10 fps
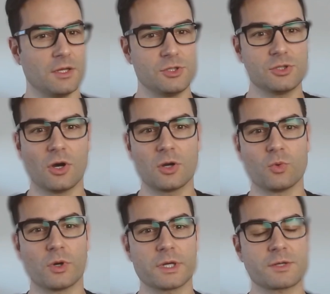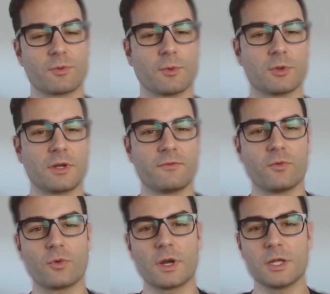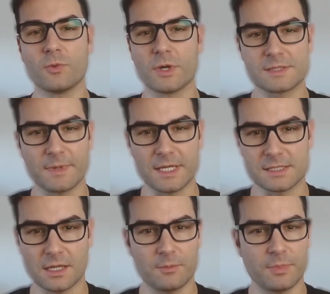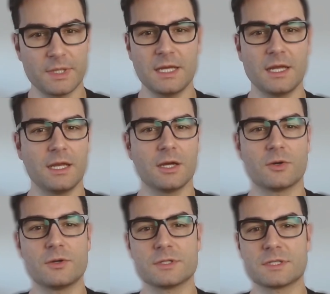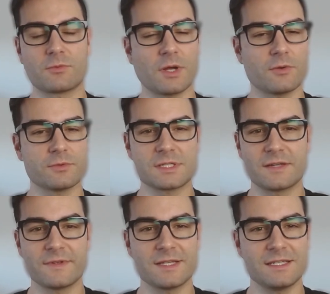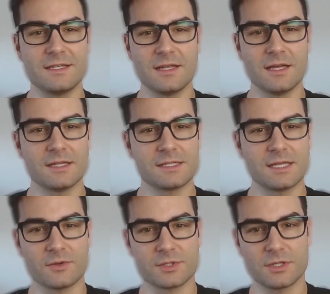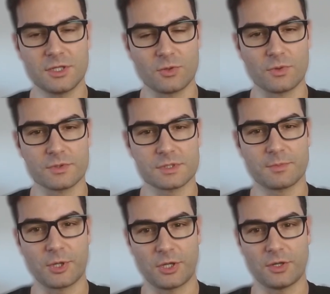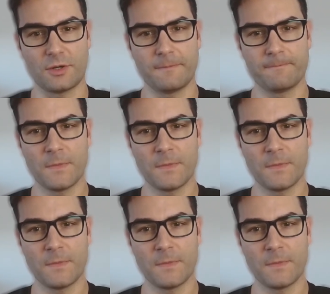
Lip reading: John works remotely for a US-based company and he earns around 70,000 euros per year.